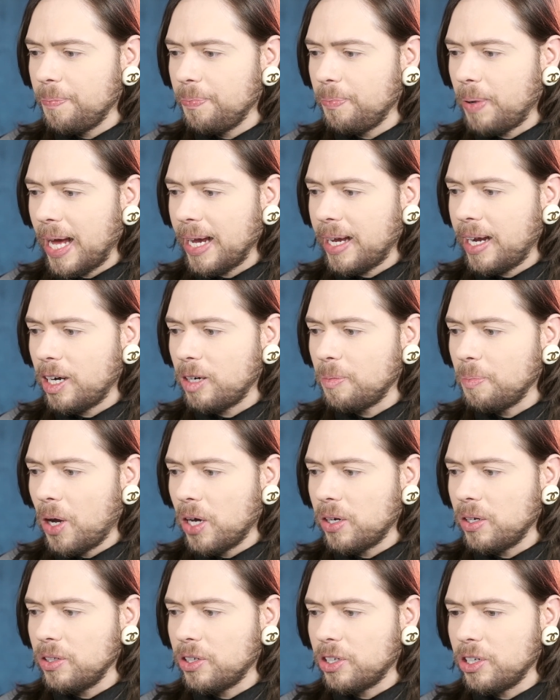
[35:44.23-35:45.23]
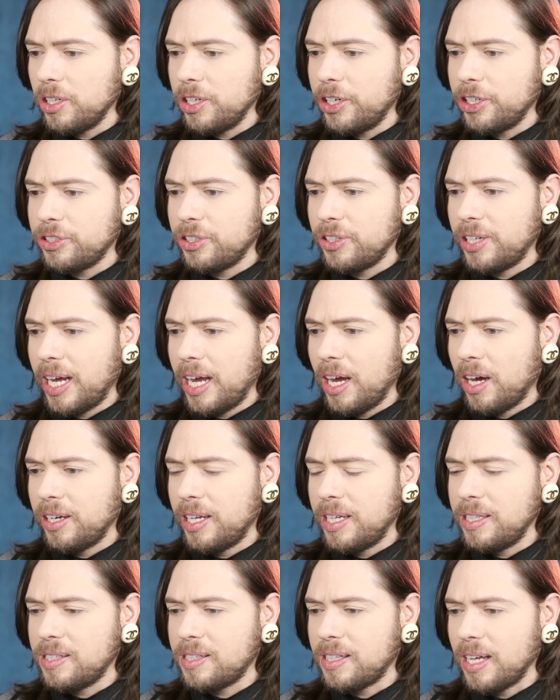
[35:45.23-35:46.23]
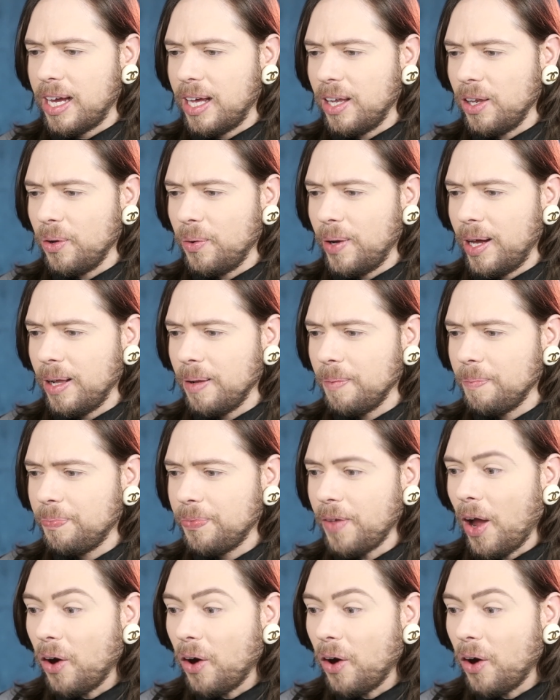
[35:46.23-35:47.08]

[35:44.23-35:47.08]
black-haired model earlier today on Insta, LOL.